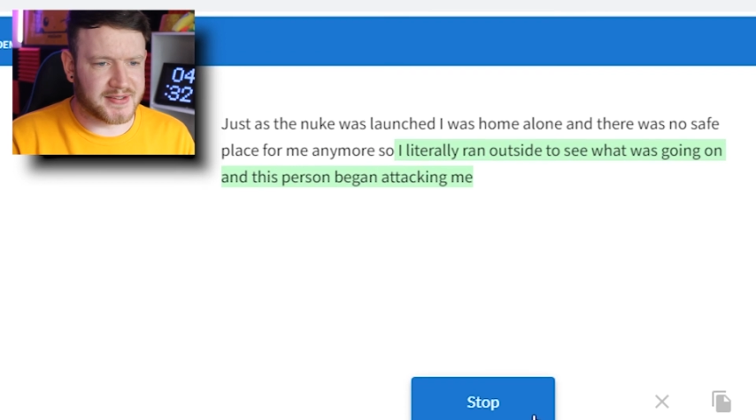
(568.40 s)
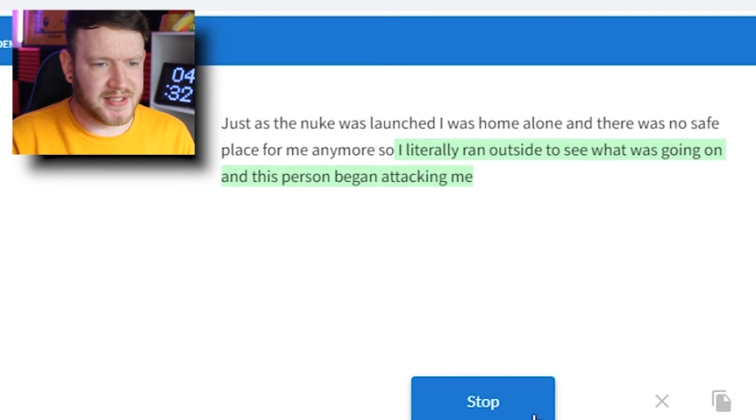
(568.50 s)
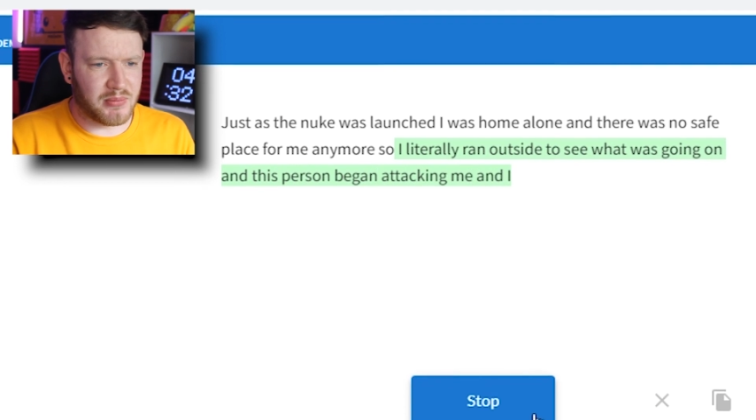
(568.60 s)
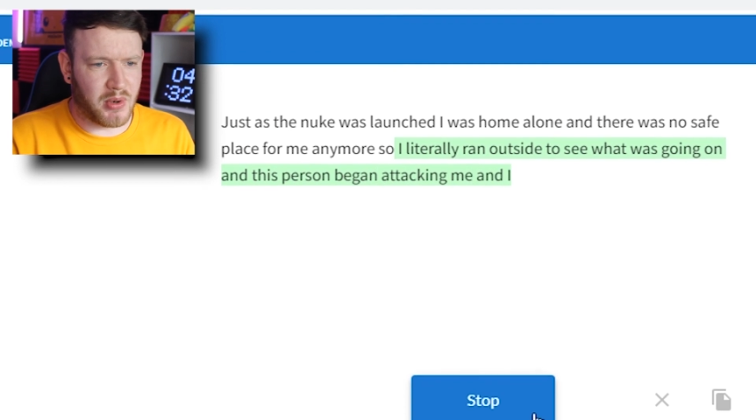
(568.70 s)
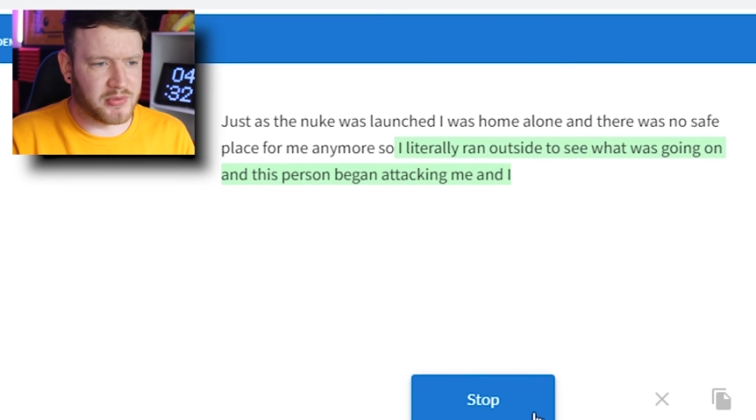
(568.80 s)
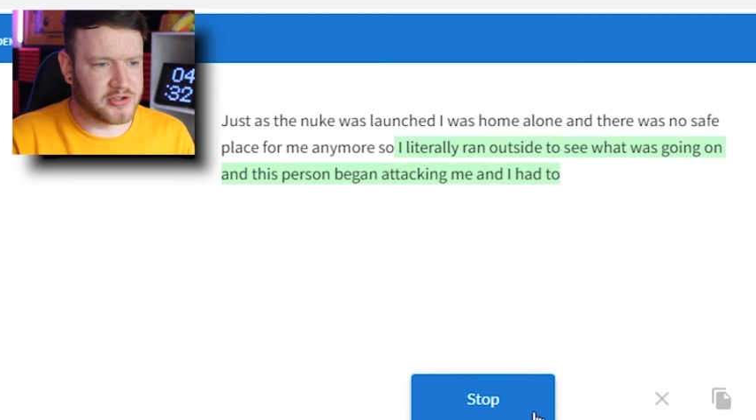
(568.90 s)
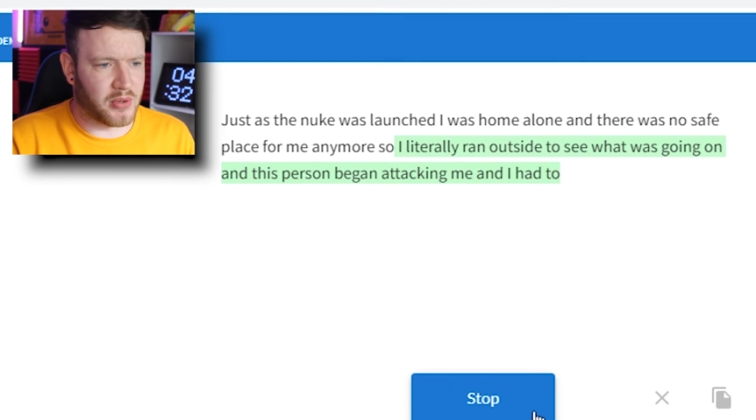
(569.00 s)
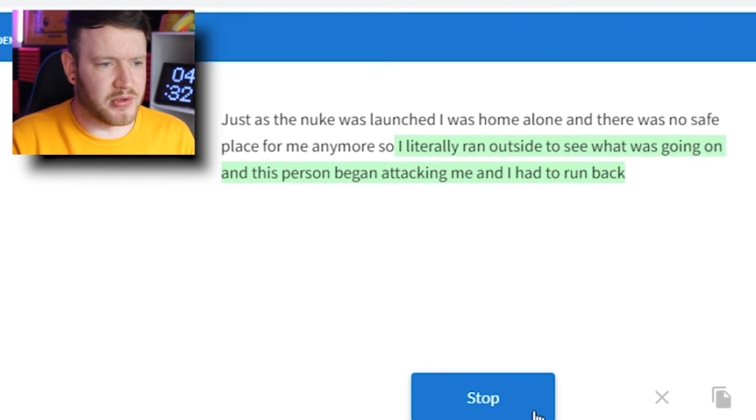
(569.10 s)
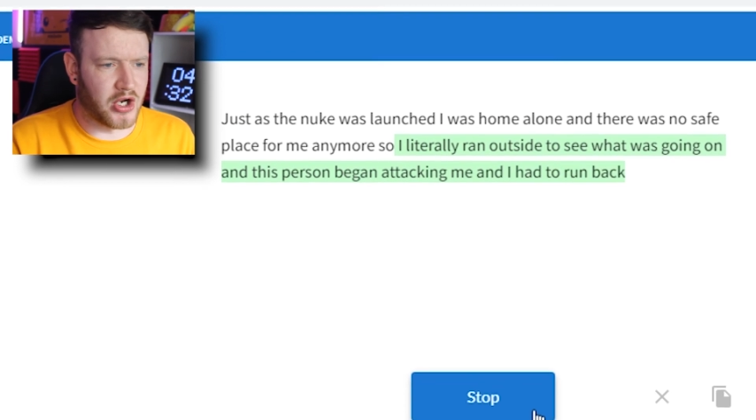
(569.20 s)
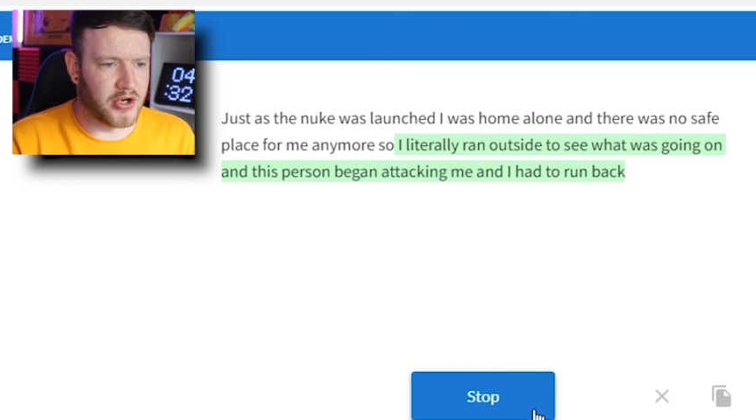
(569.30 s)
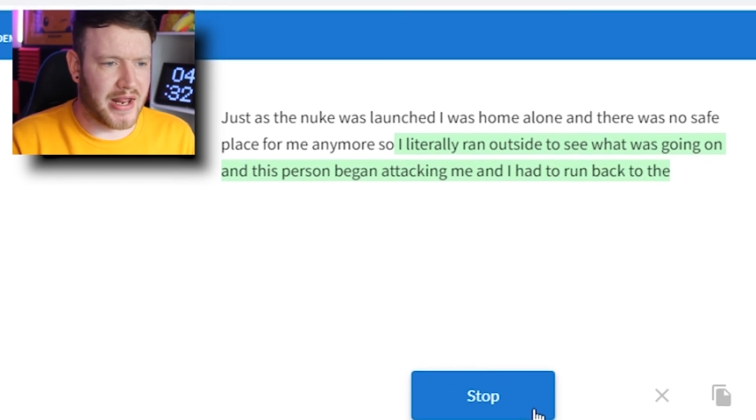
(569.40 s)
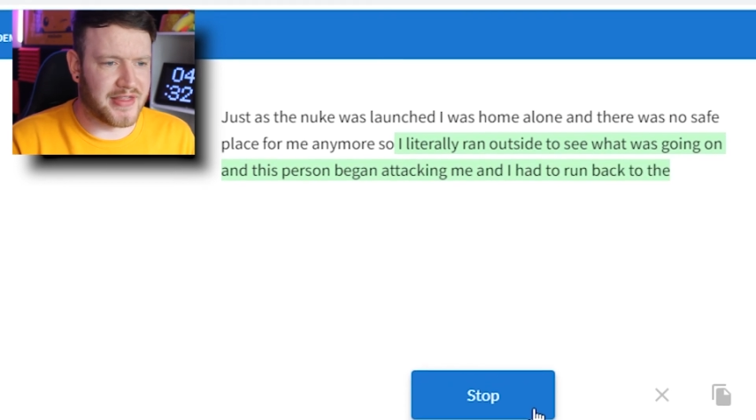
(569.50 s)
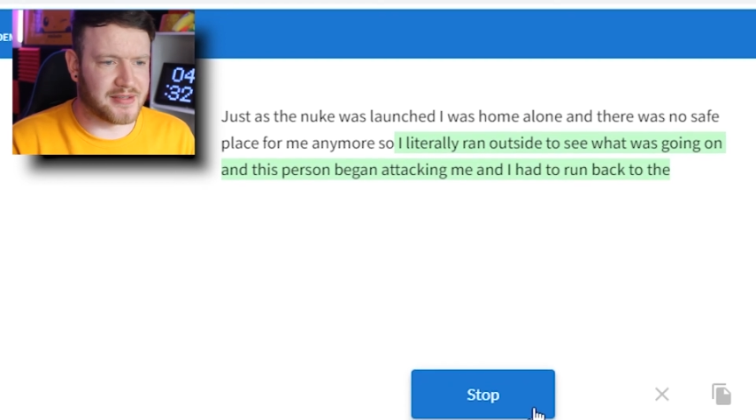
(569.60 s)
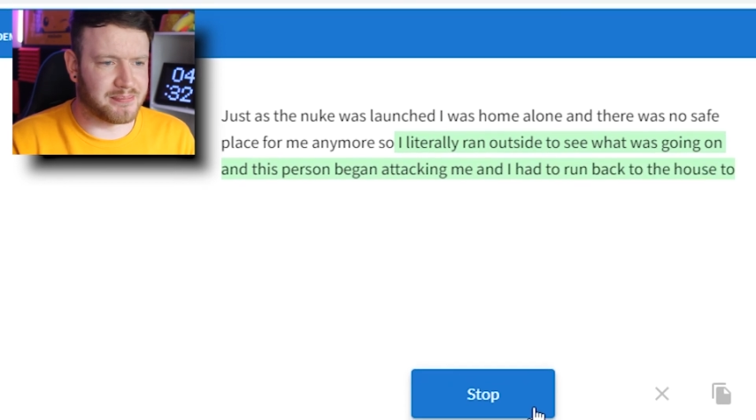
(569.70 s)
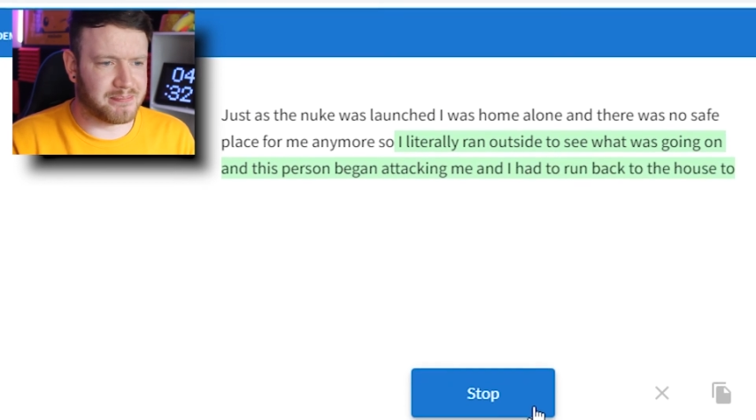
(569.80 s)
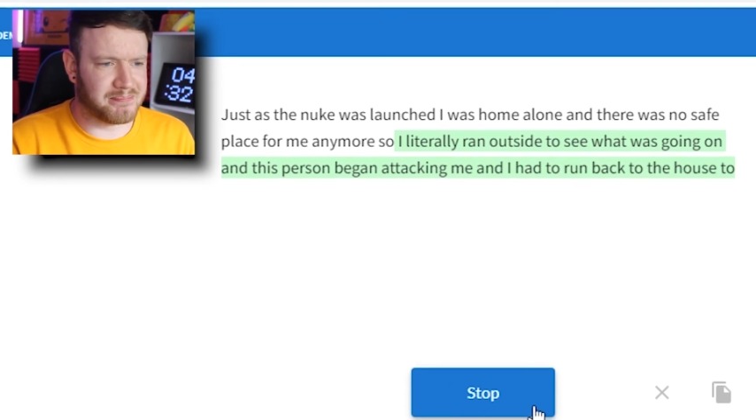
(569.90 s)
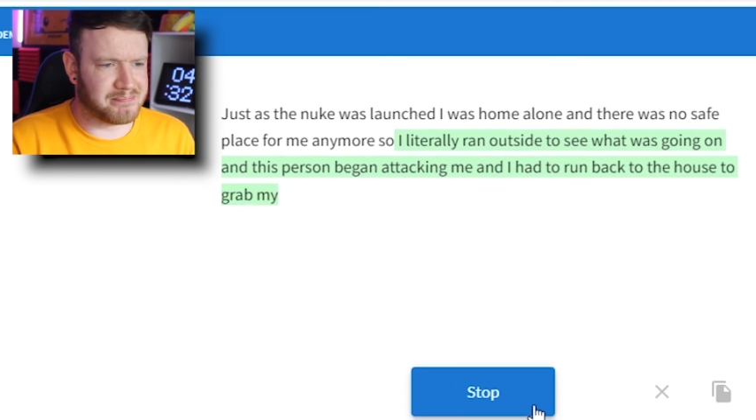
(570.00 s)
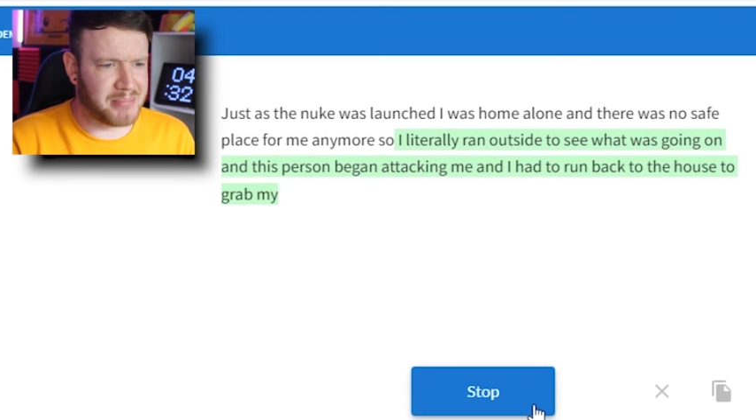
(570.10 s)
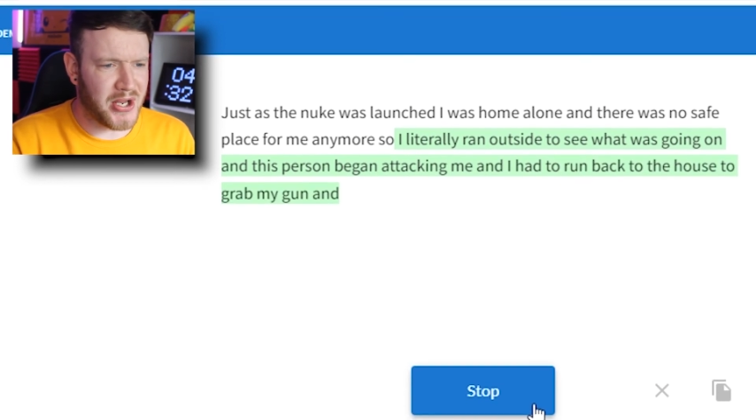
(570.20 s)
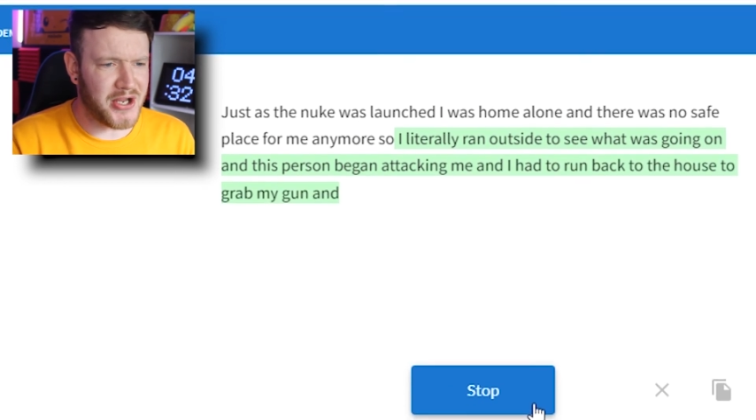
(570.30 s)
to see what was going on, and this
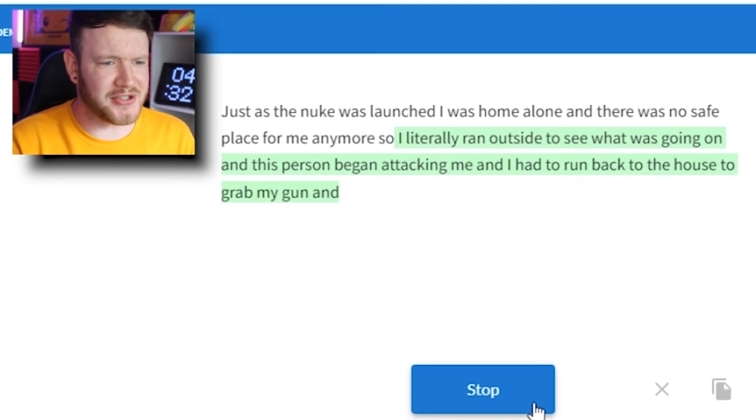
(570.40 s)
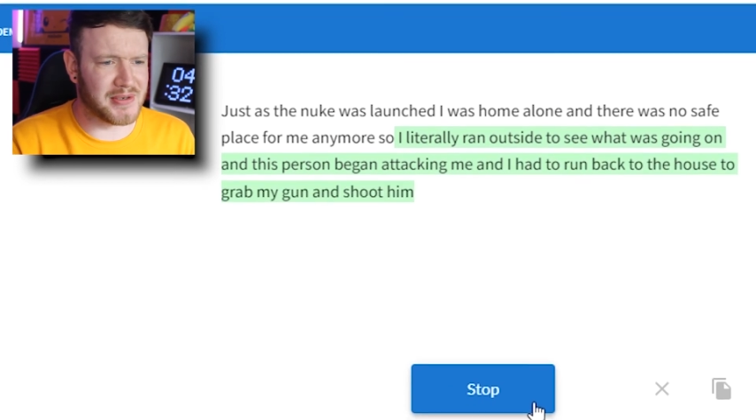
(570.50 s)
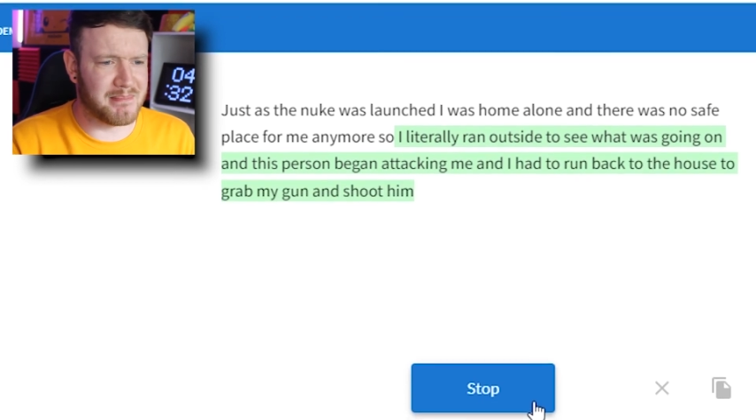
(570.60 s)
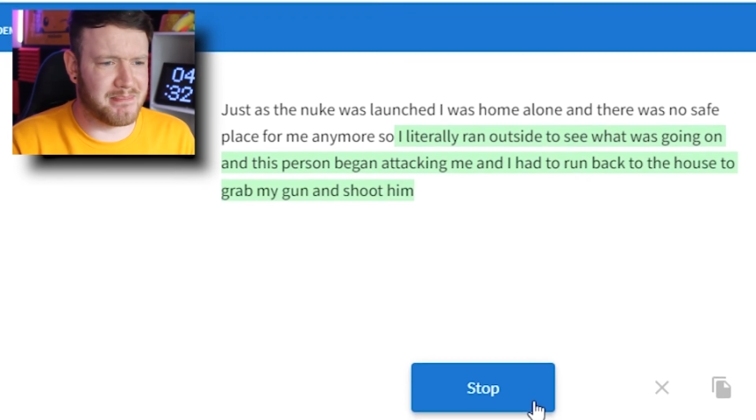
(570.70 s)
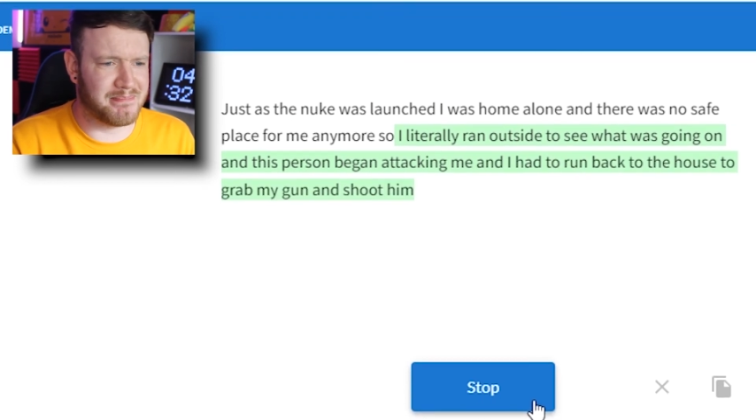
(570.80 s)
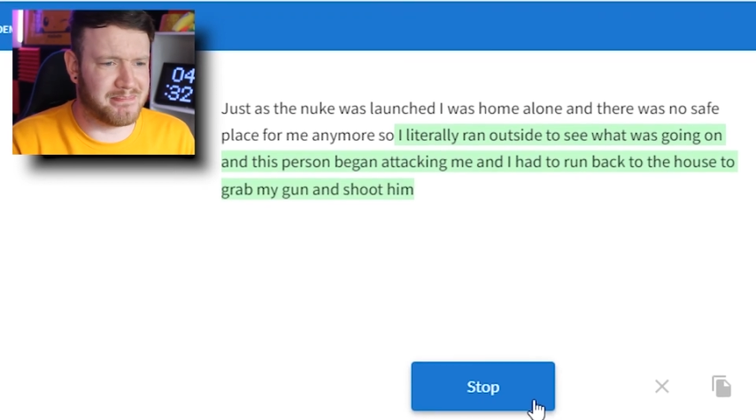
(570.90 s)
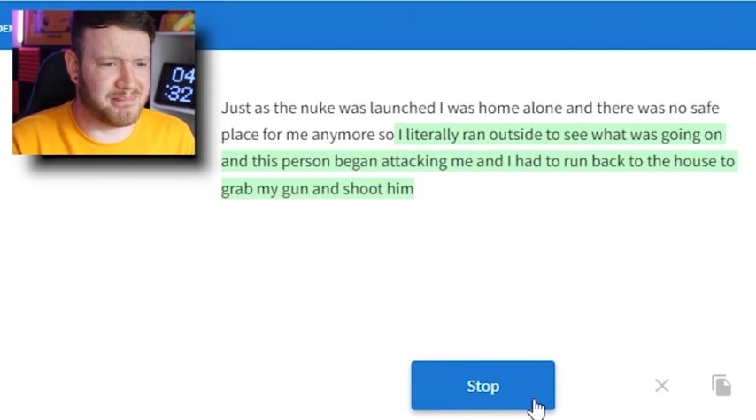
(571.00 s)
person